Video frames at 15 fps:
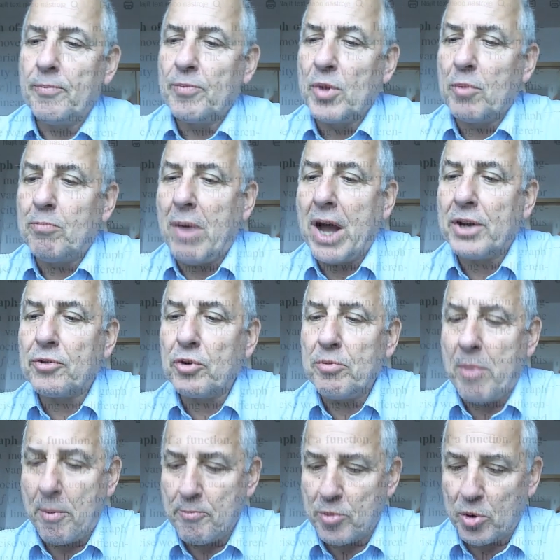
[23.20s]
might
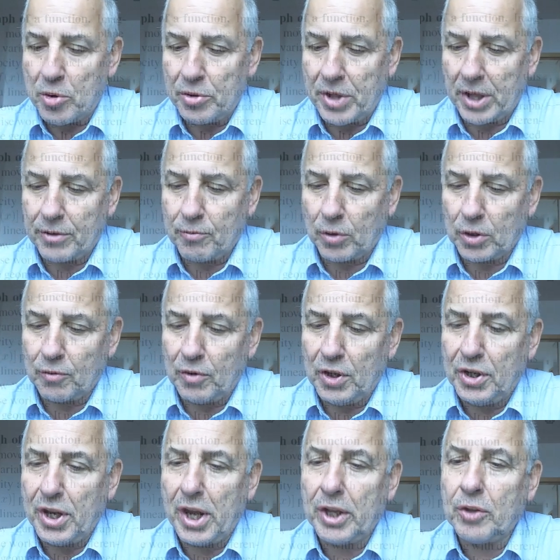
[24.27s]
remember that what we
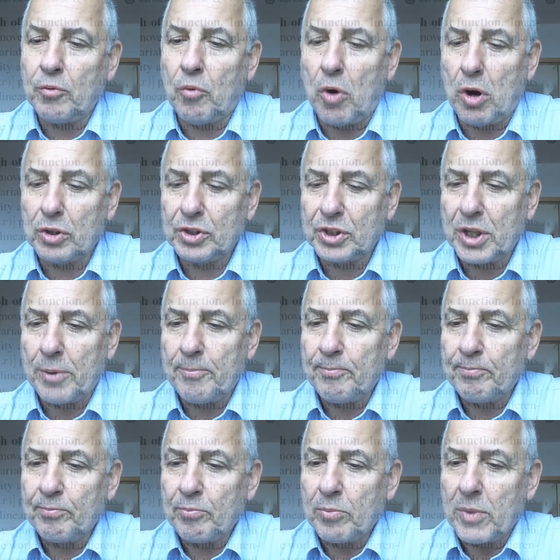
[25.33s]
did was
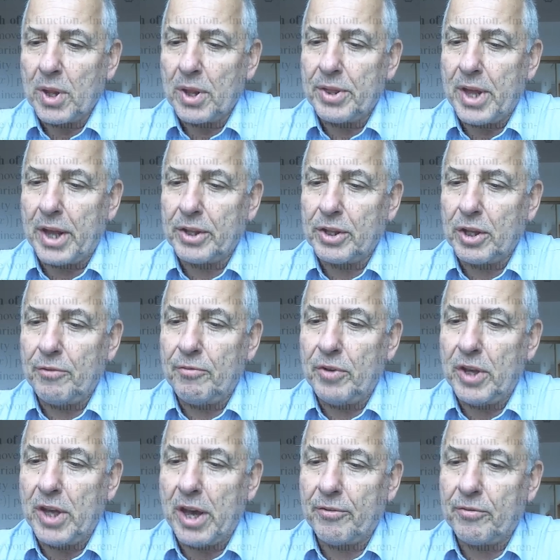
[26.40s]
that if
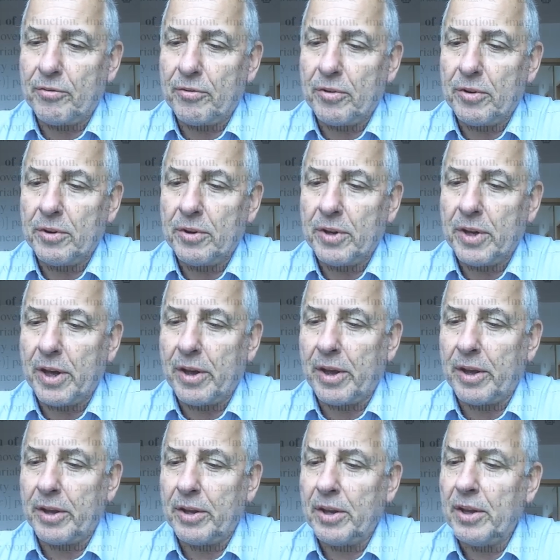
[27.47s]
we have
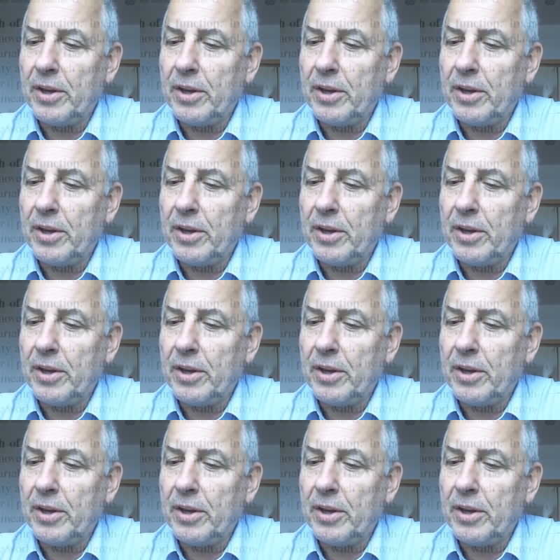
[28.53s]
a,